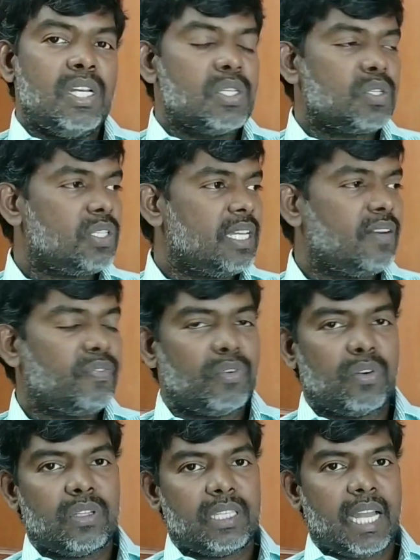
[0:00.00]
So
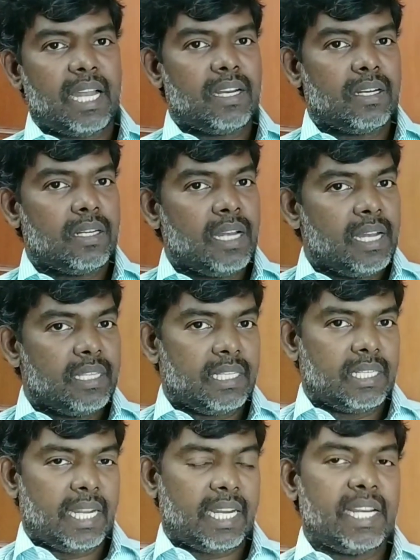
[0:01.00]
therefore, the
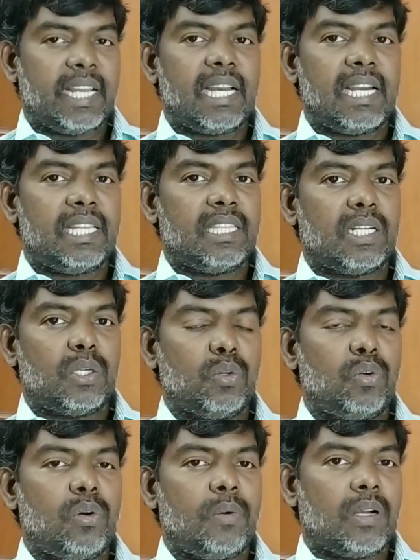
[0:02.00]
technically the
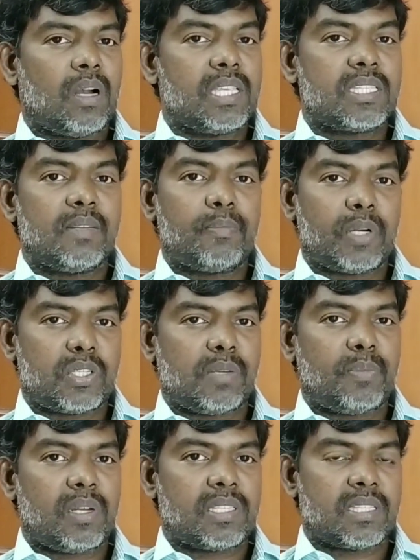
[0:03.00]
two constant pressure
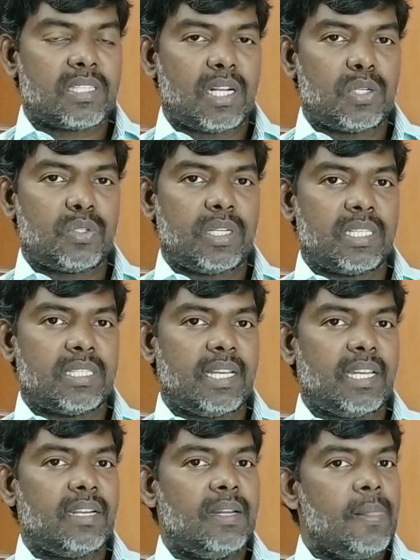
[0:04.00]
process also is
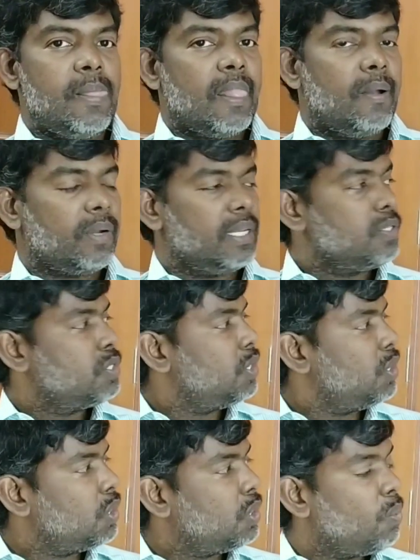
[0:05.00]
there. Okay,
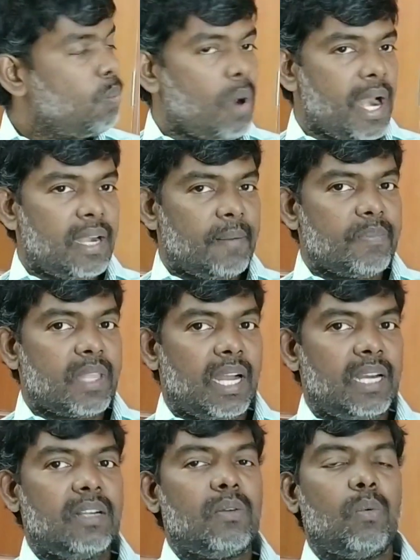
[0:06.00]
0 to 1
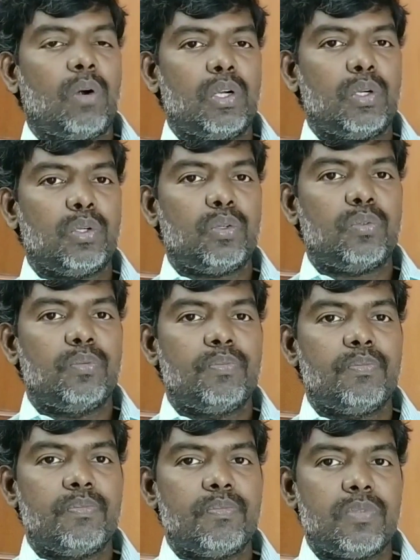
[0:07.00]
and 1 to
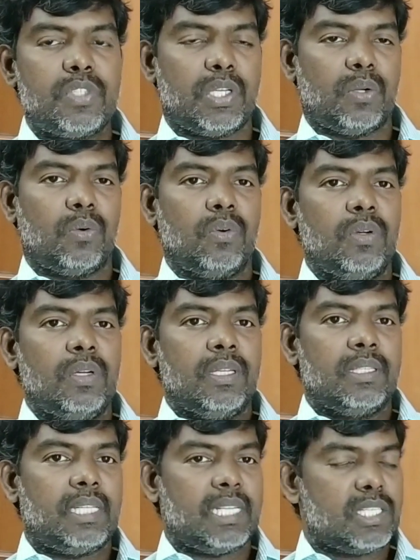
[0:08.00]
0.
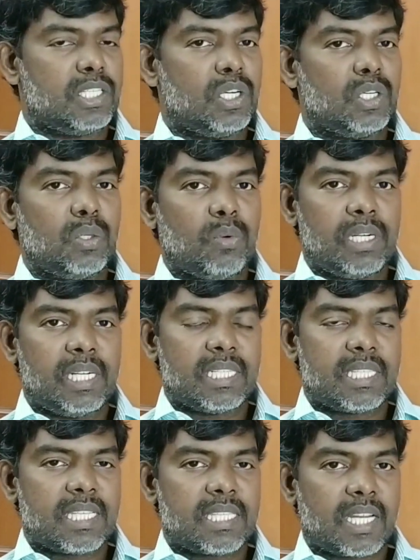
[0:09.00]
That is 0 to 1, it
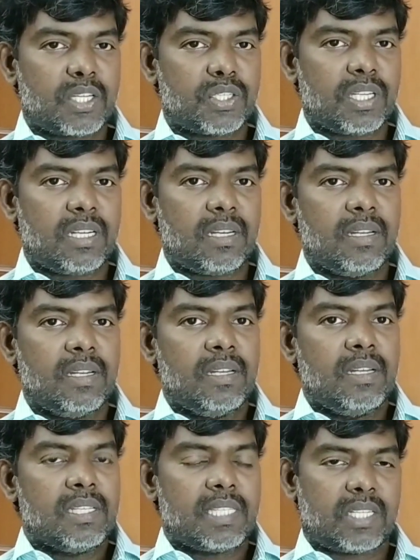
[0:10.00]
is a
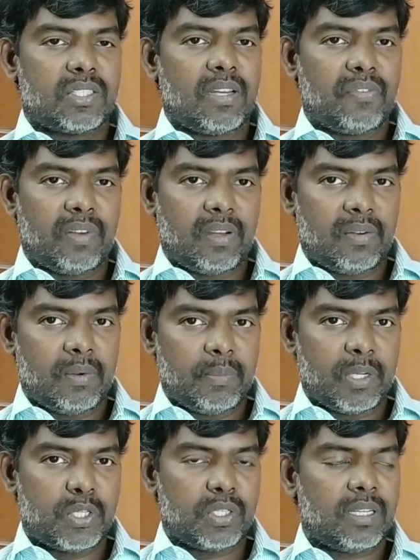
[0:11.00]
suction of
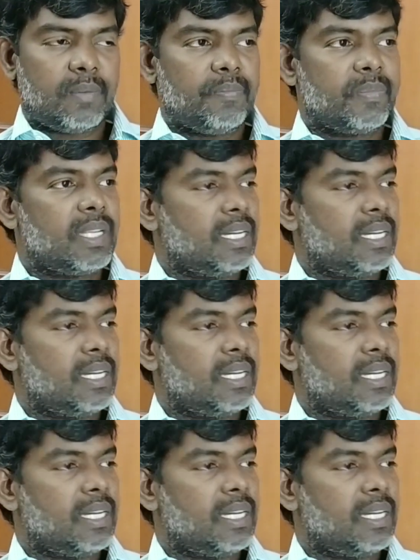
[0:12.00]
mixture.